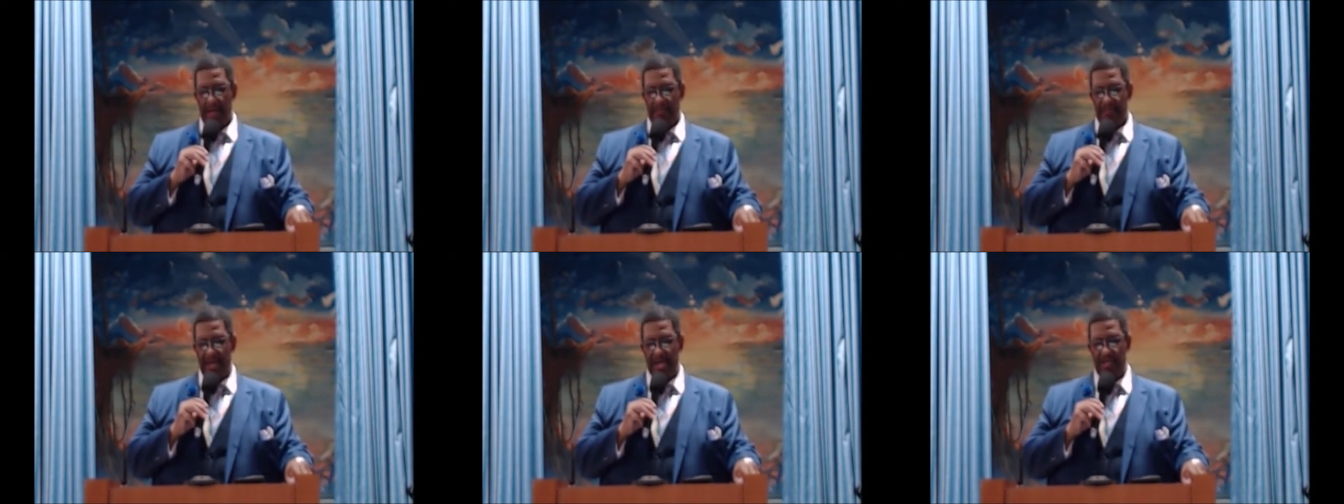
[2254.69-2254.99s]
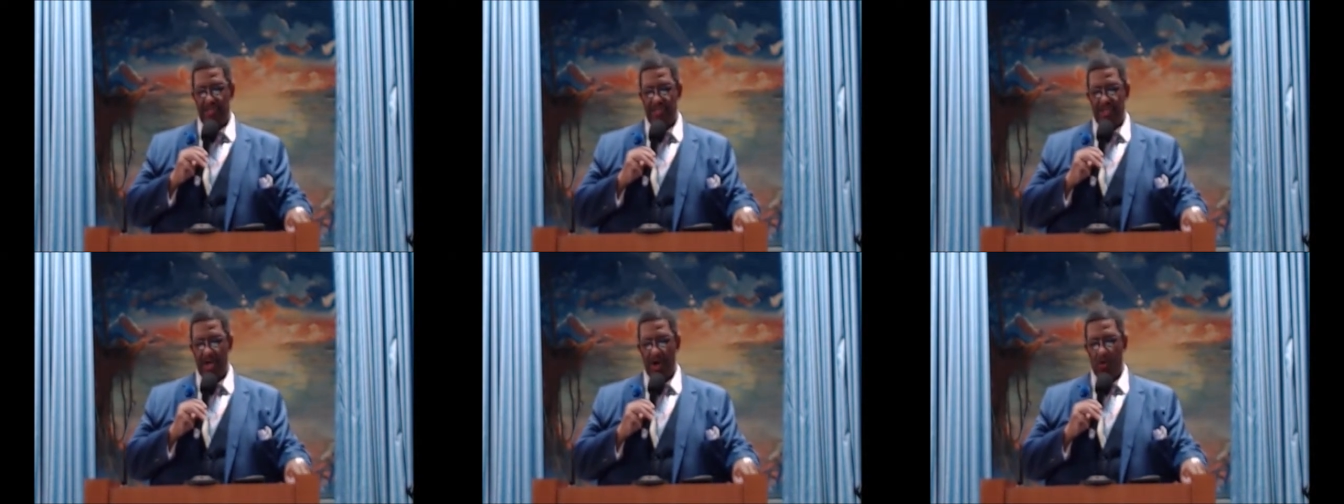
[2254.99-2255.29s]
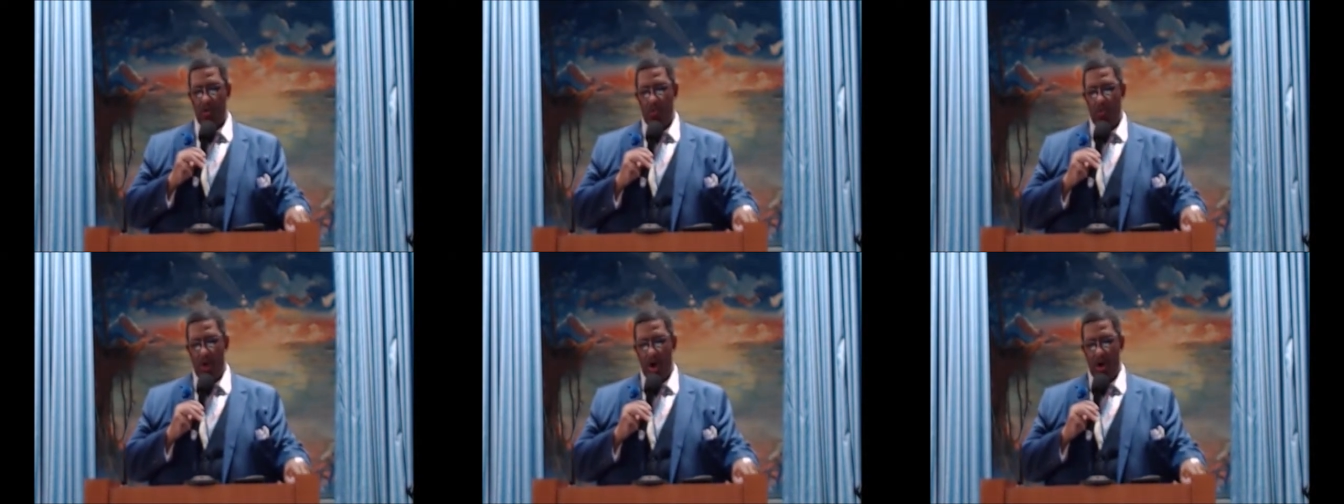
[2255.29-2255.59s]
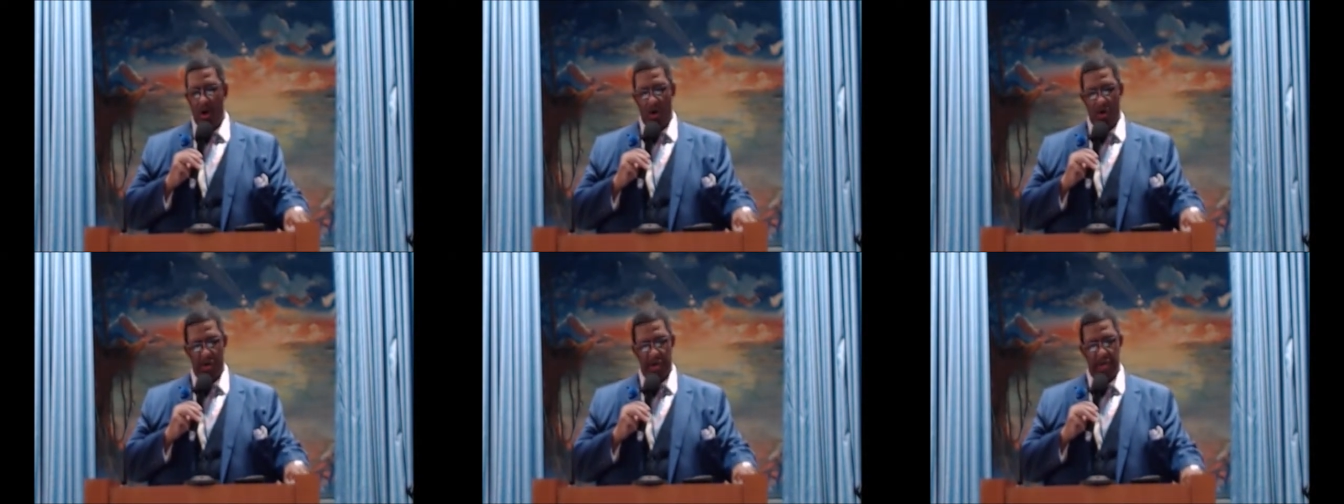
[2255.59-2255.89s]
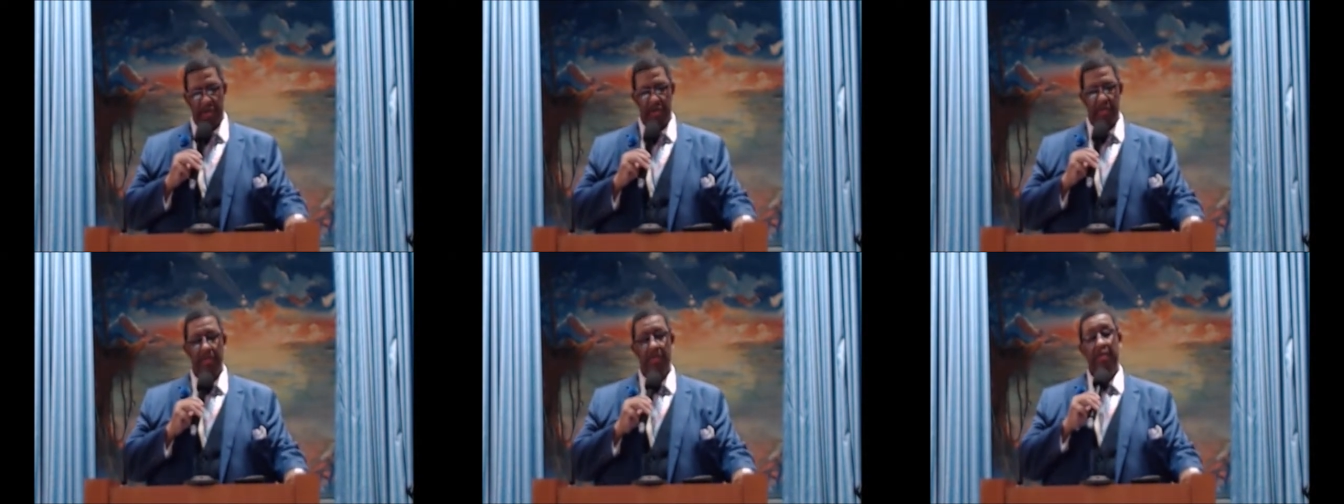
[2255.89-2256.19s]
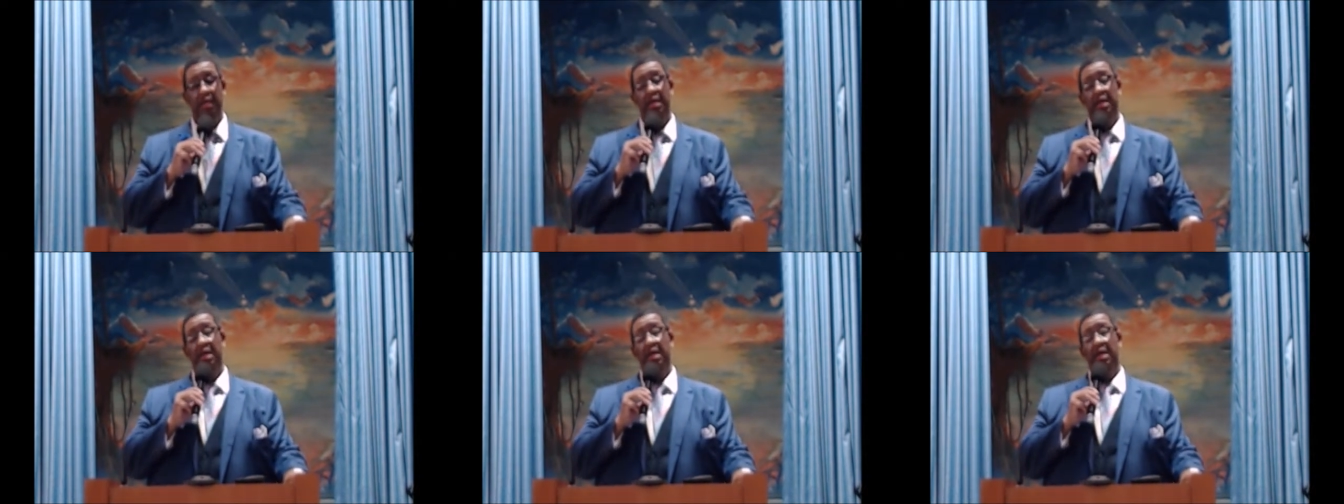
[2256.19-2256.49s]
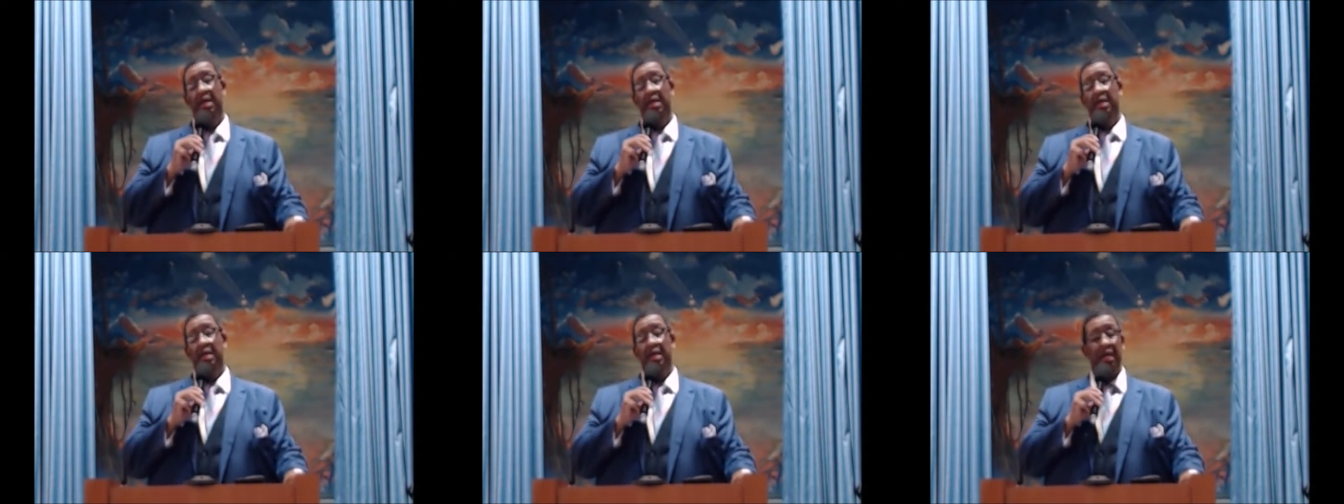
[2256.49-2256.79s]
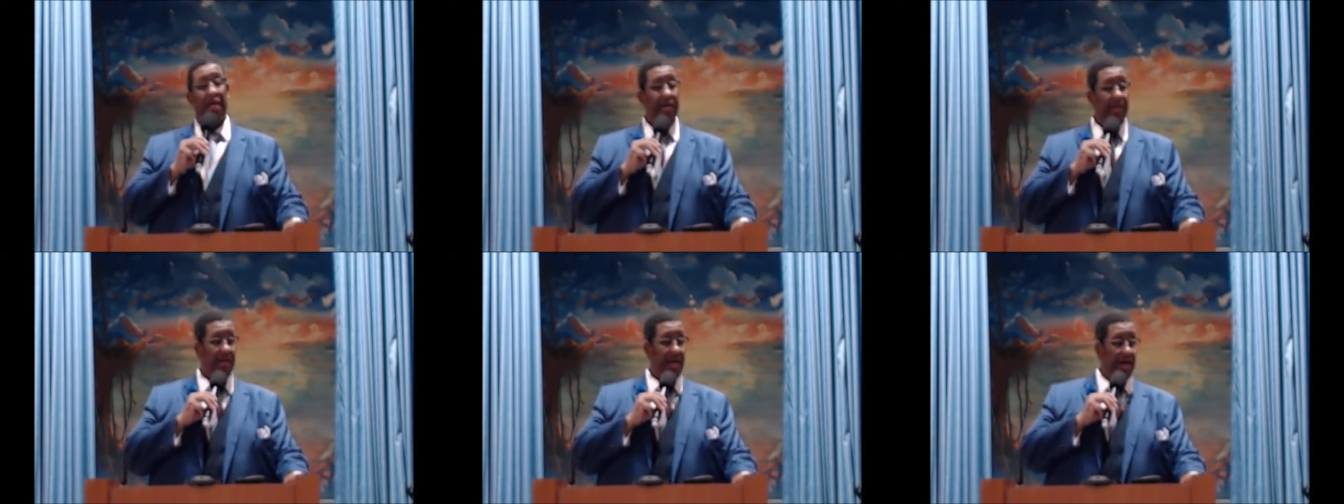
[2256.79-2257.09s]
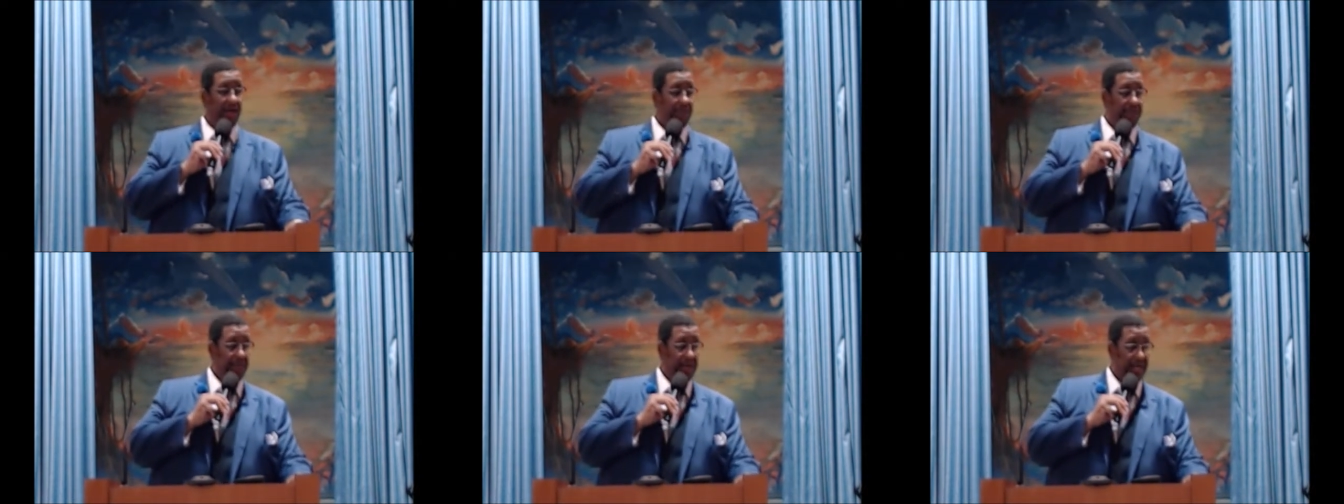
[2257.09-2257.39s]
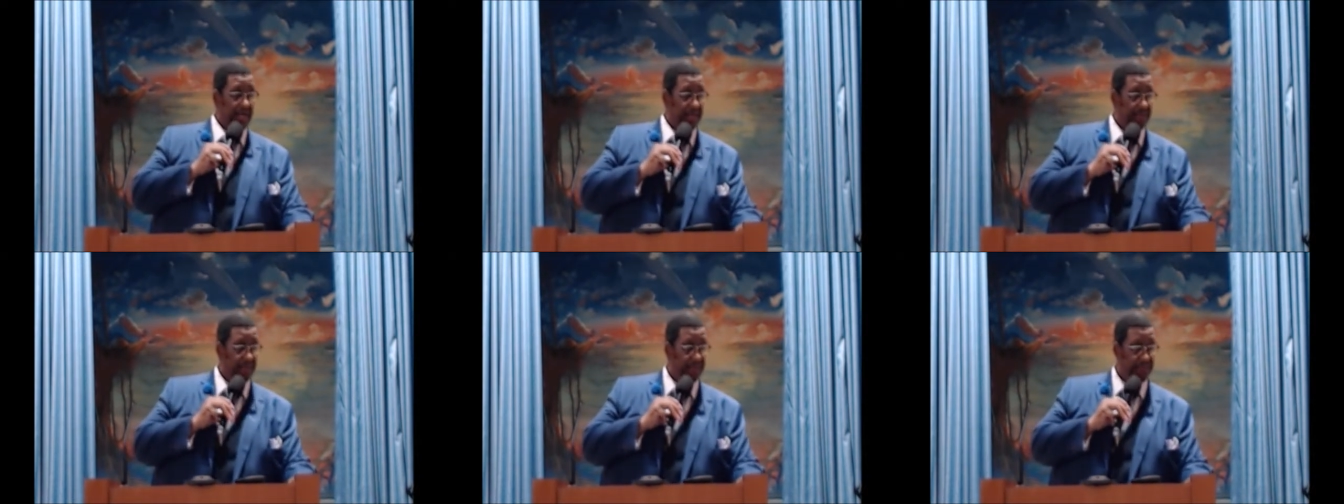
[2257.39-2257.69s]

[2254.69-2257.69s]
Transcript: They shall walk and not faint.